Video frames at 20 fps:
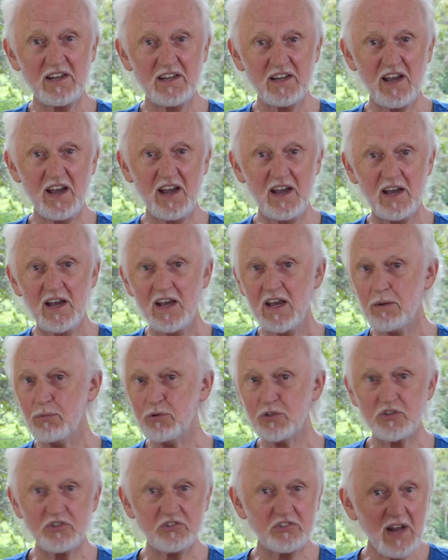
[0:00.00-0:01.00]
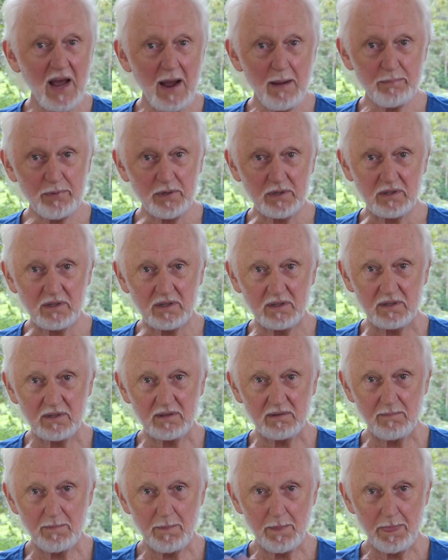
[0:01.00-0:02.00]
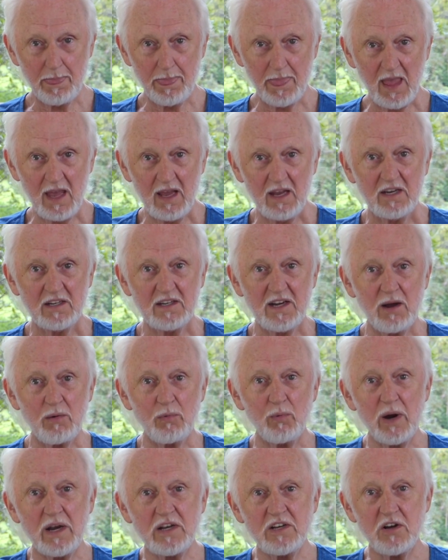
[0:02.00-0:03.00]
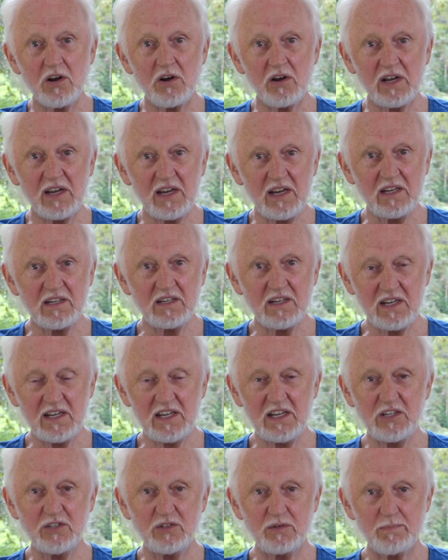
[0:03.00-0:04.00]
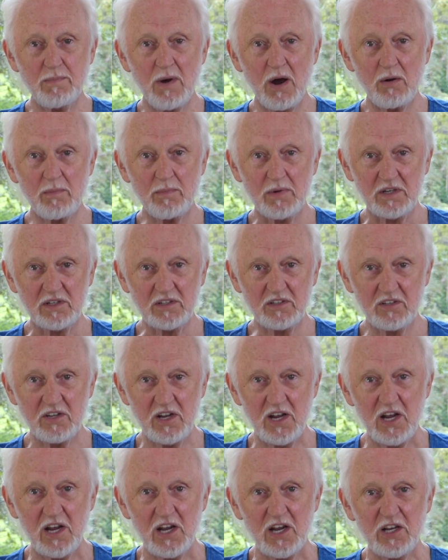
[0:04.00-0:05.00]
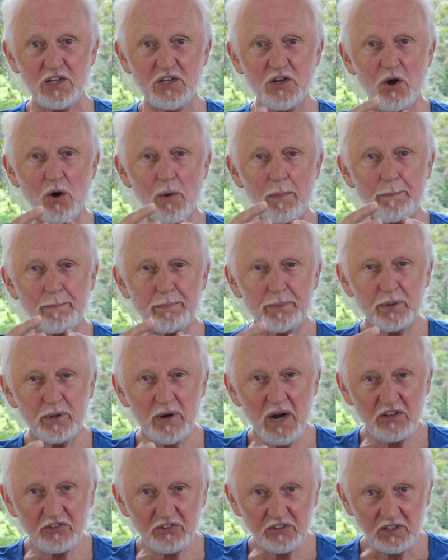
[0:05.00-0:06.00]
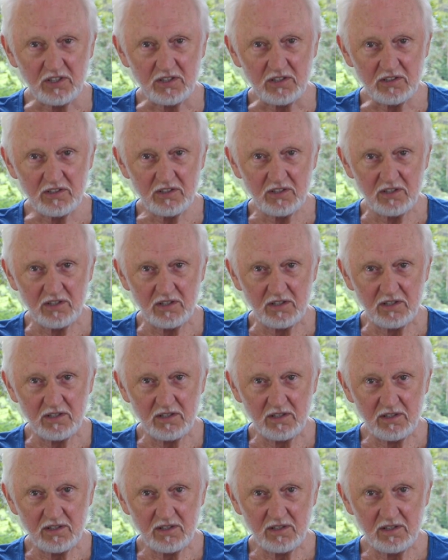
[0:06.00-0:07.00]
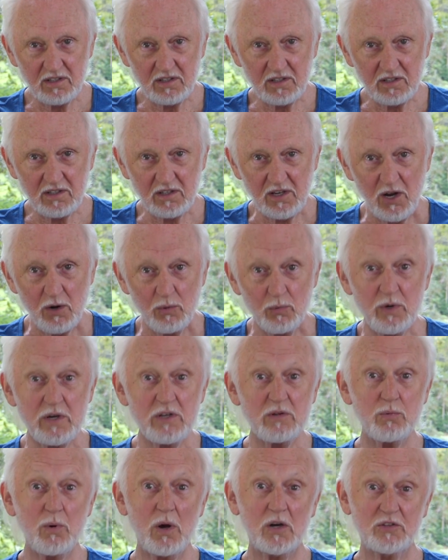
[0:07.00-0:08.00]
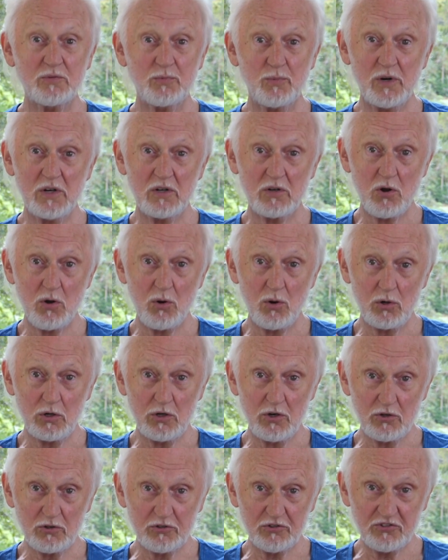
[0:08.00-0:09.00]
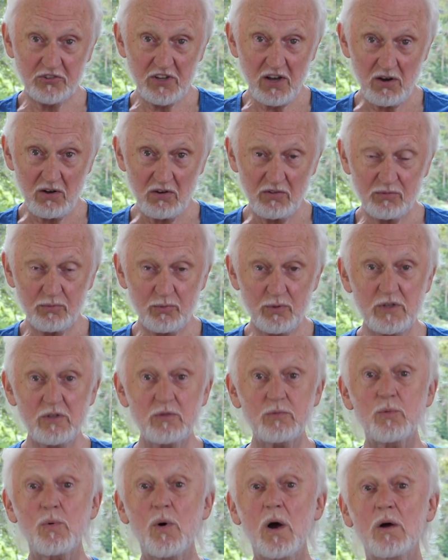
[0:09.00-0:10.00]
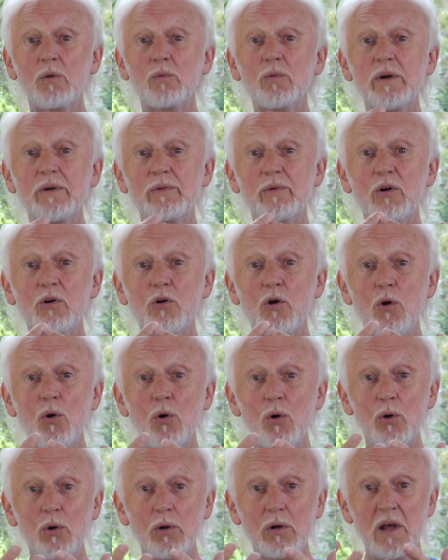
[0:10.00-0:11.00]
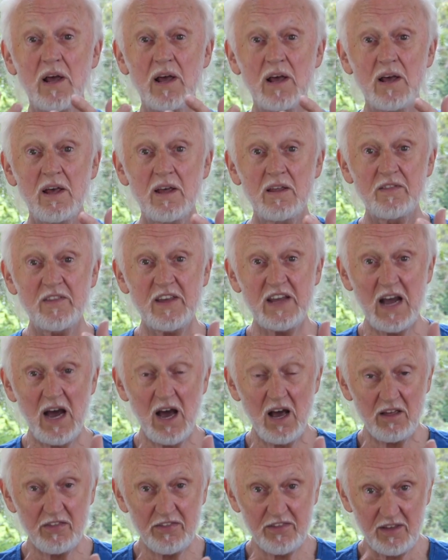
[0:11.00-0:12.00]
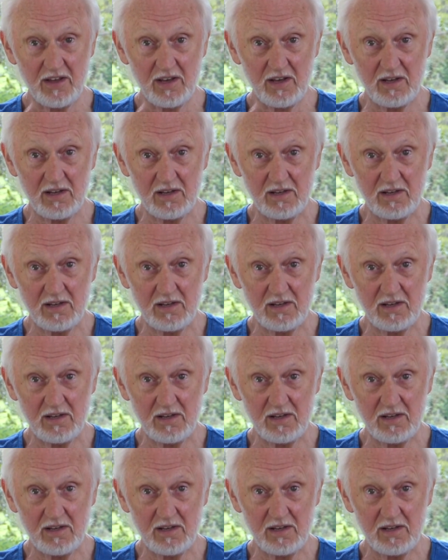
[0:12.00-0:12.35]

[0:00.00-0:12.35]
care. It would just happen. Now, when you're in each moment and you're present with what we'll call yourself, with what we will call the other,